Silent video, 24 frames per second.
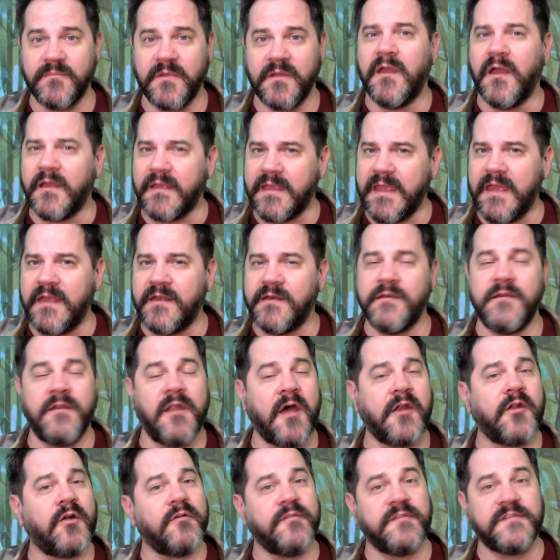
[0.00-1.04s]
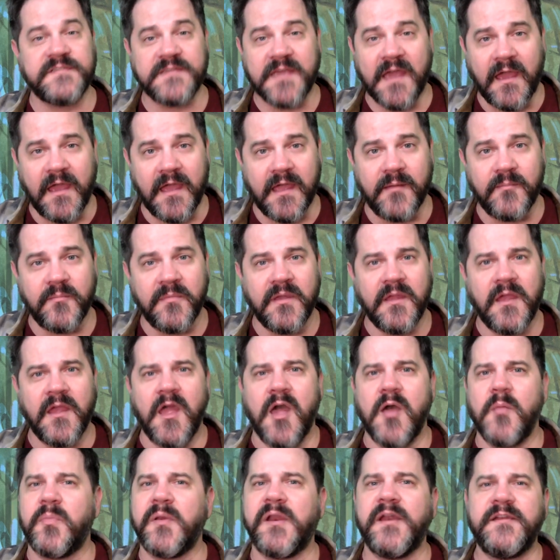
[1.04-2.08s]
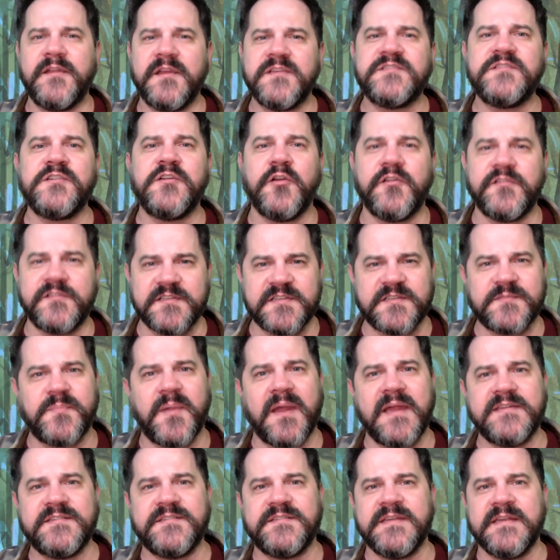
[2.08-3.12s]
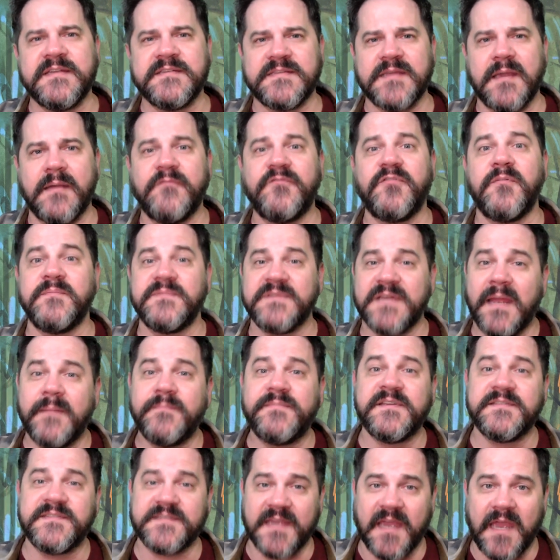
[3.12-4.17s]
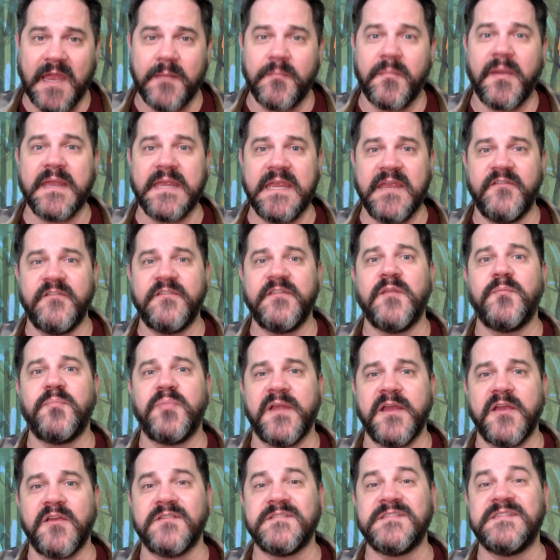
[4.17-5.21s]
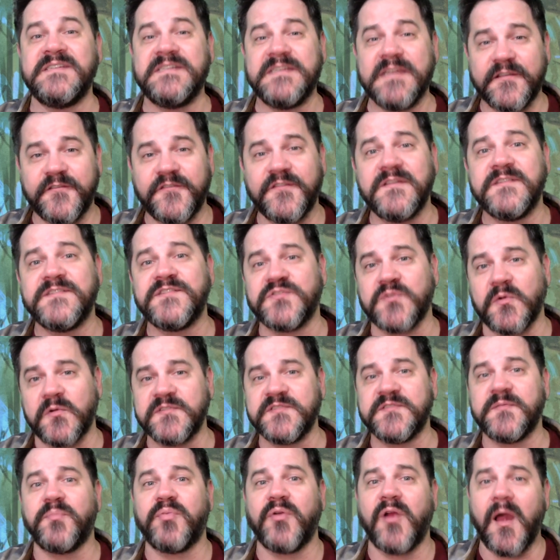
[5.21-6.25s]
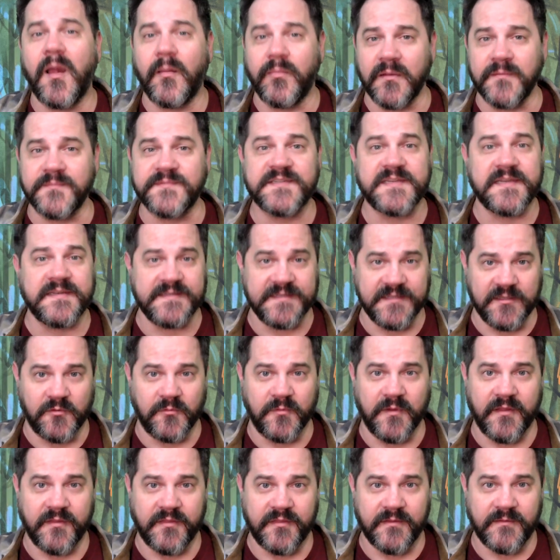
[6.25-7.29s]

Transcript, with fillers: Again, not all the time, but it doesn't hurt to spice things up from time to time by giving the players different sorts of problems to deal with.